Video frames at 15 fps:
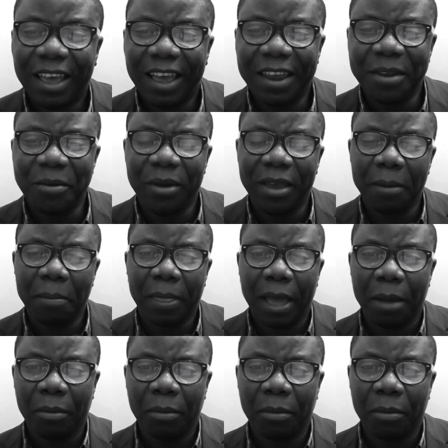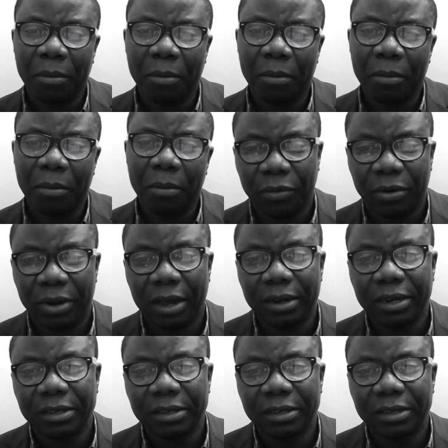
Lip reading: Anyway, I'm going to leave that for now.